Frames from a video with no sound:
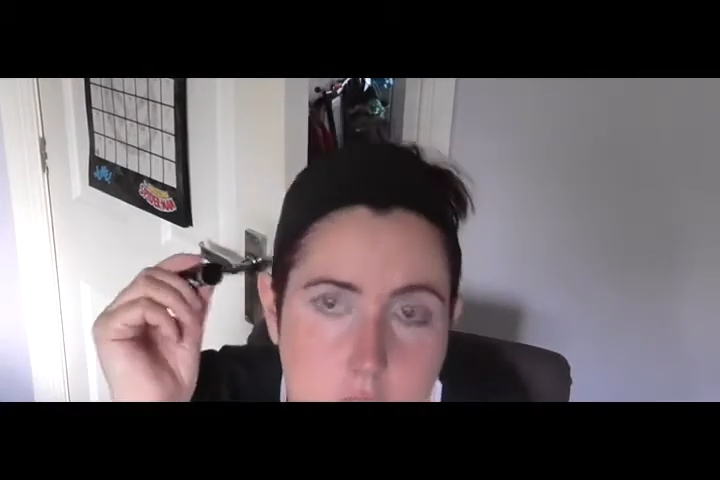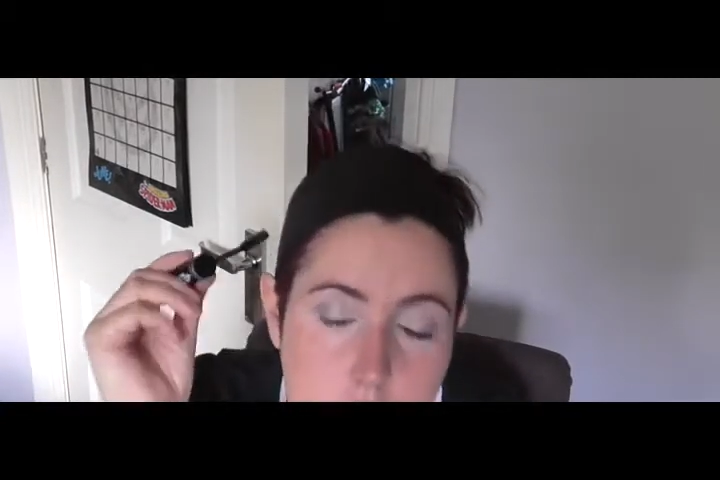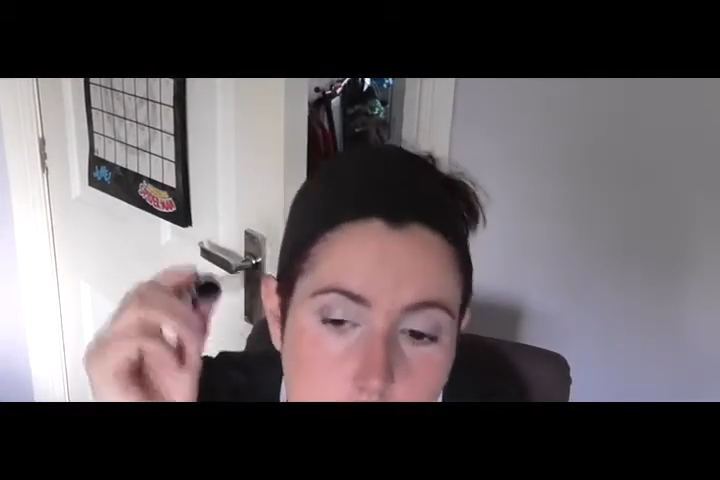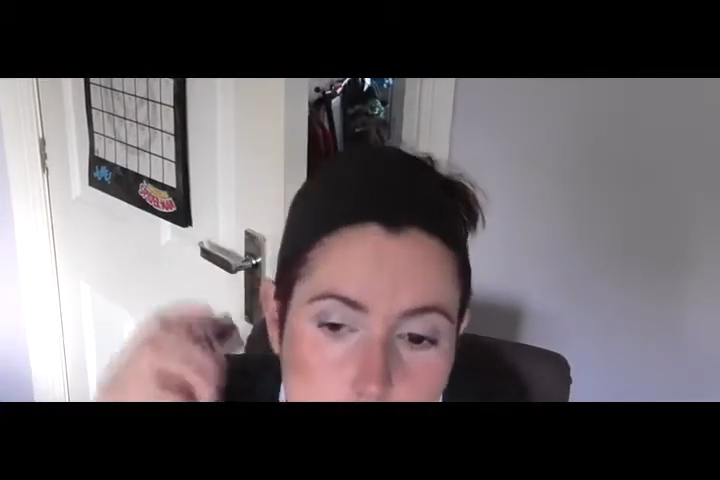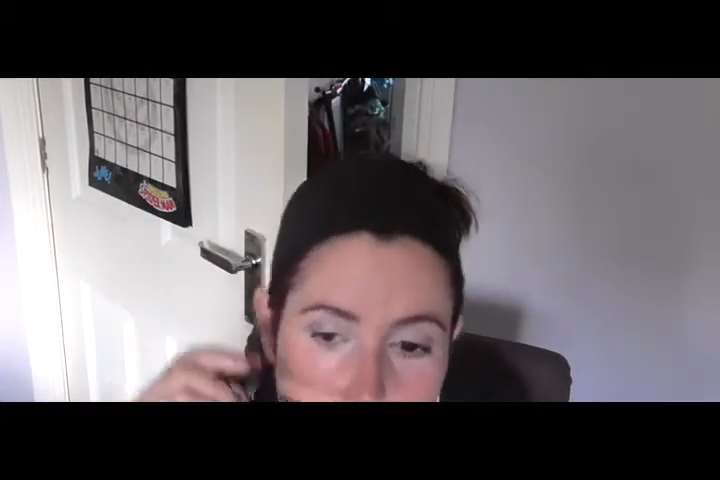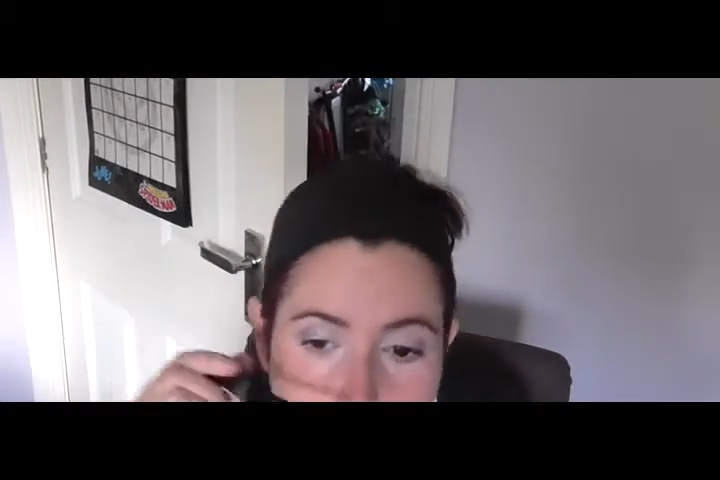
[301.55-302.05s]

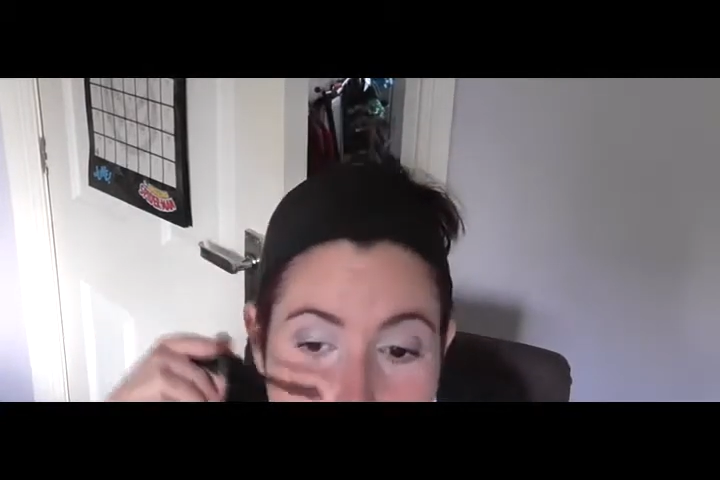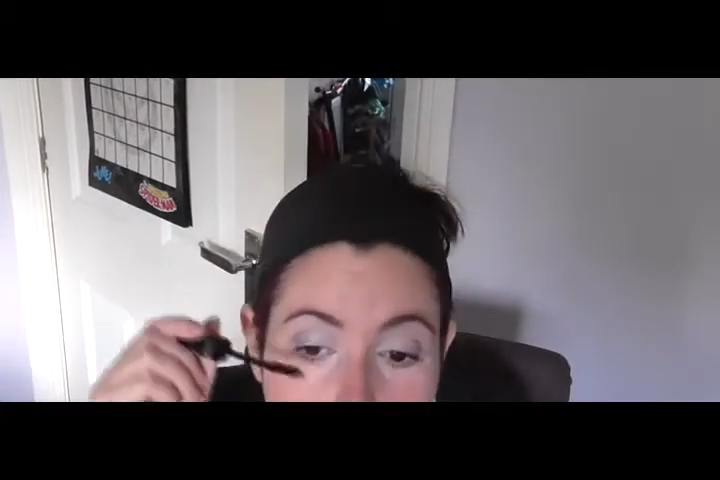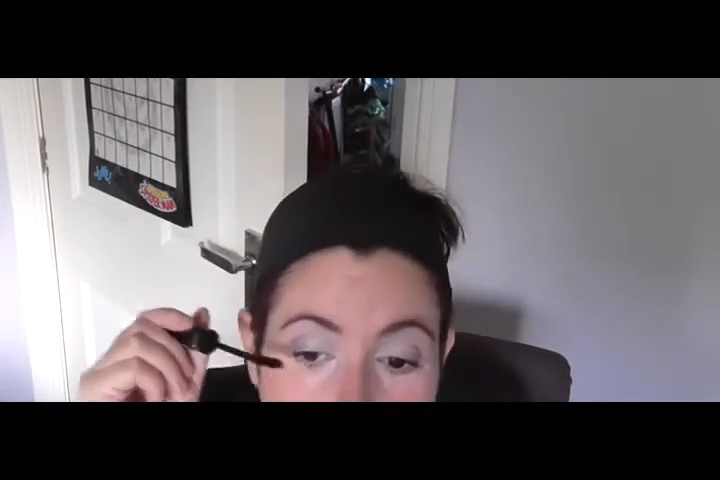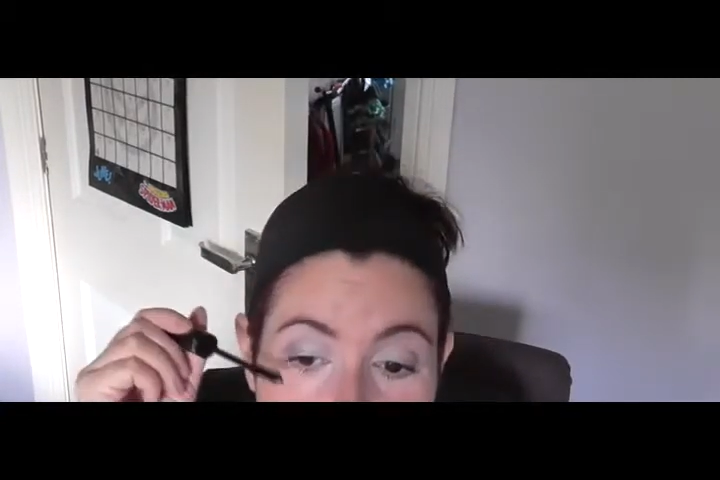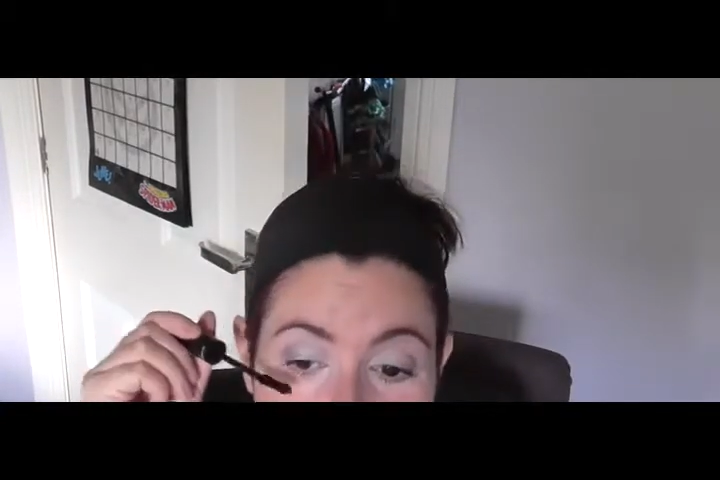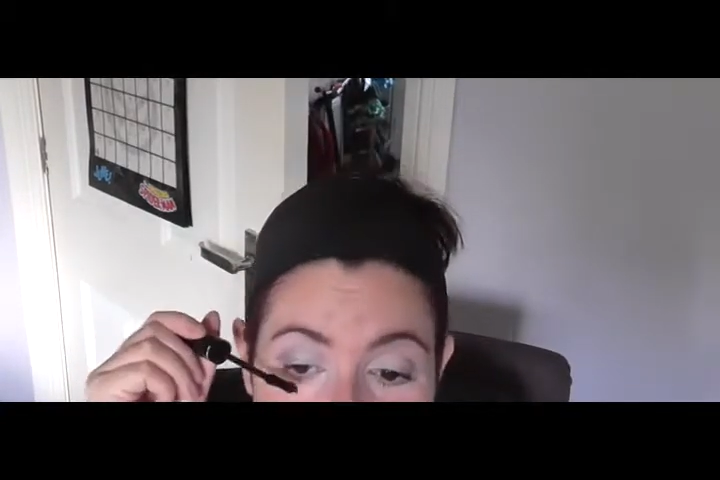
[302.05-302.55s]
because obviously
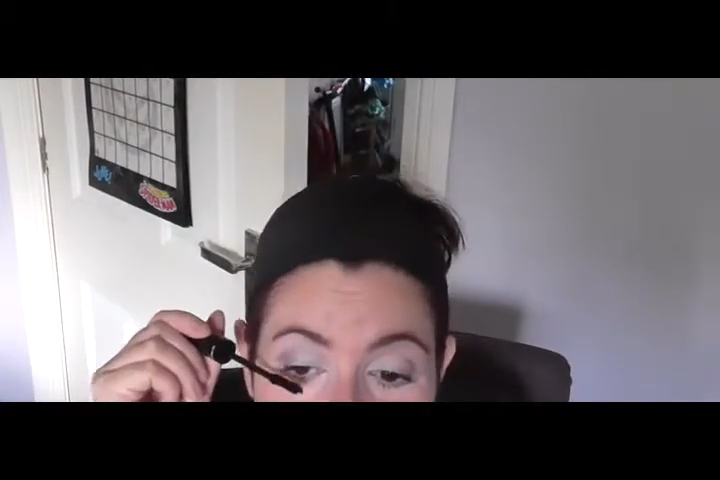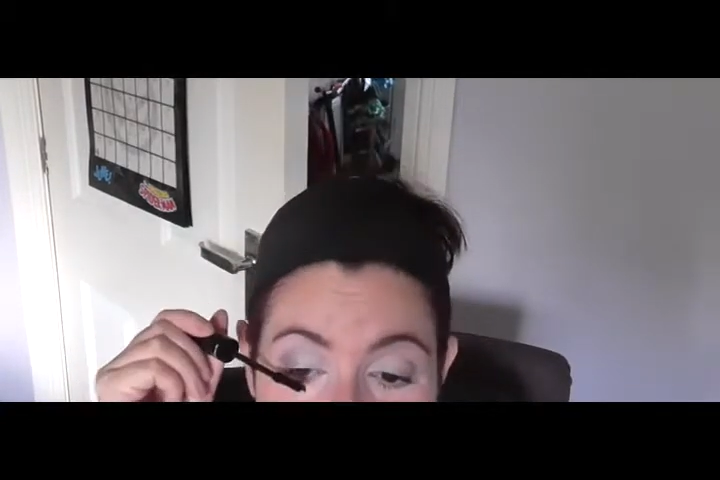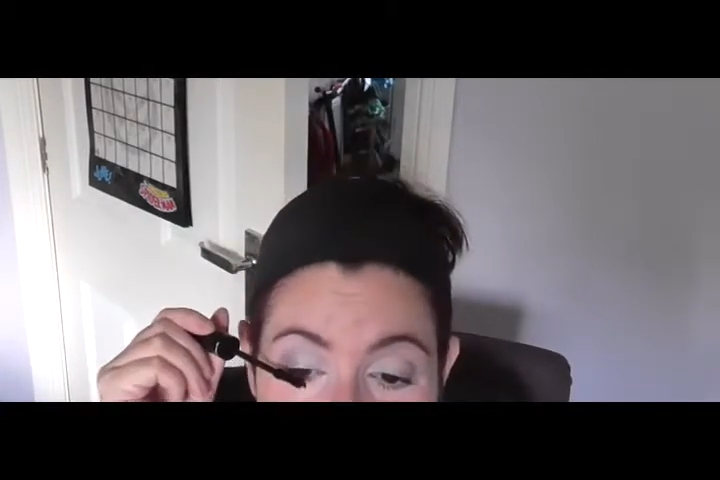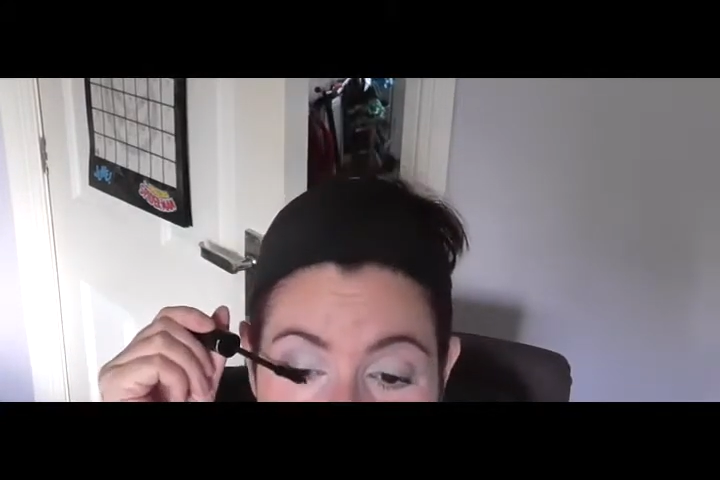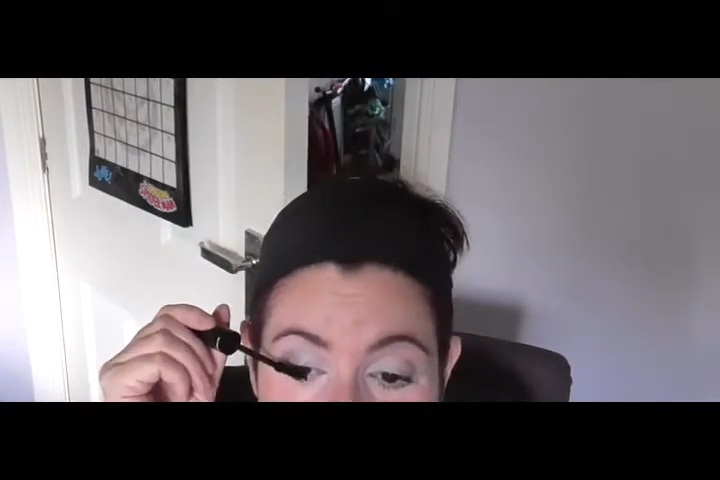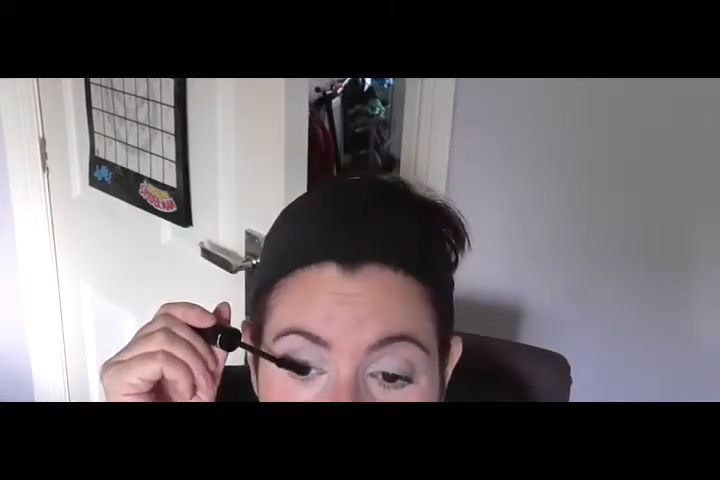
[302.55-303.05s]

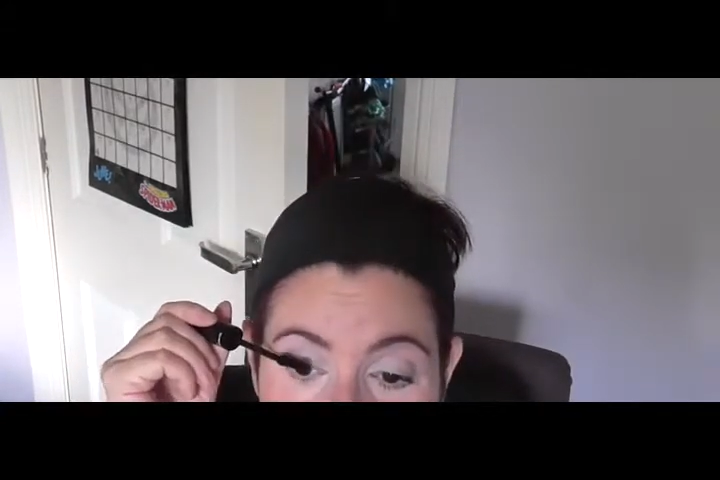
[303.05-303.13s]
we need